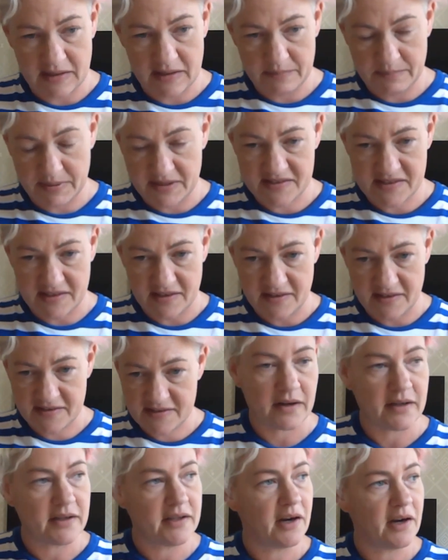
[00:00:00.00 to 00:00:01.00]
the
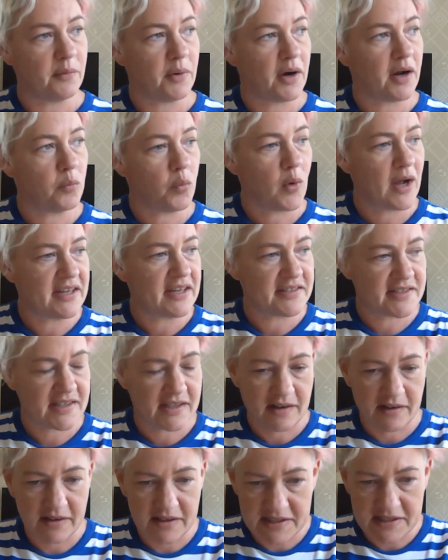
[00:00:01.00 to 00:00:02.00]
business. You know, I went
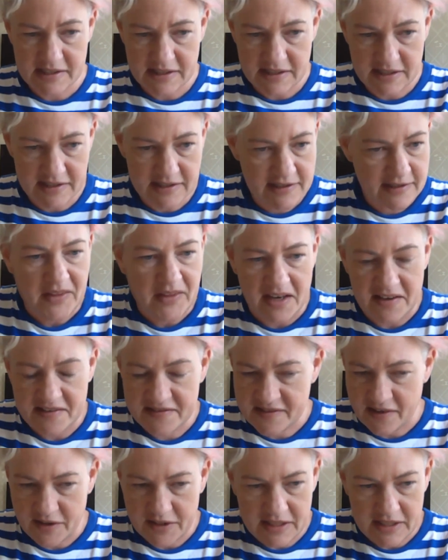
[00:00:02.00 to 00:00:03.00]
and I did a
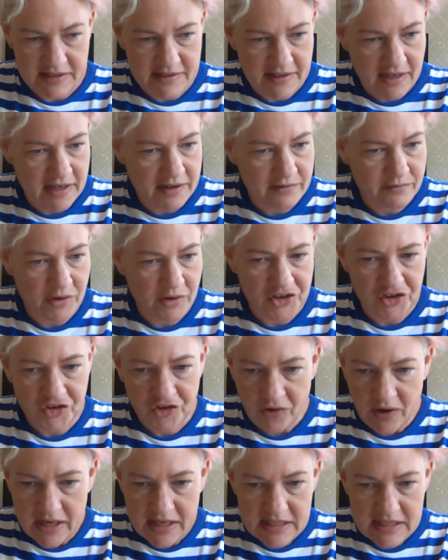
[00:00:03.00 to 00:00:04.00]
psychedelic
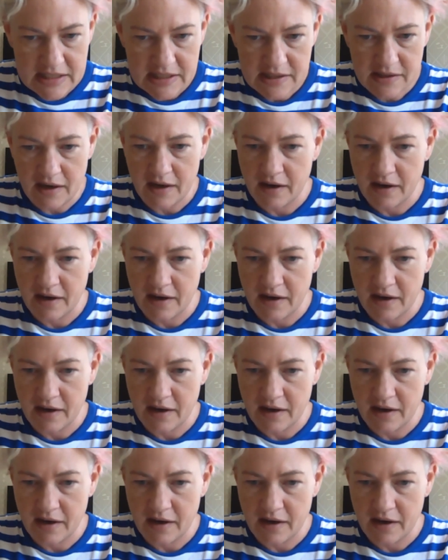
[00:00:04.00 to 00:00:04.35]
retreat.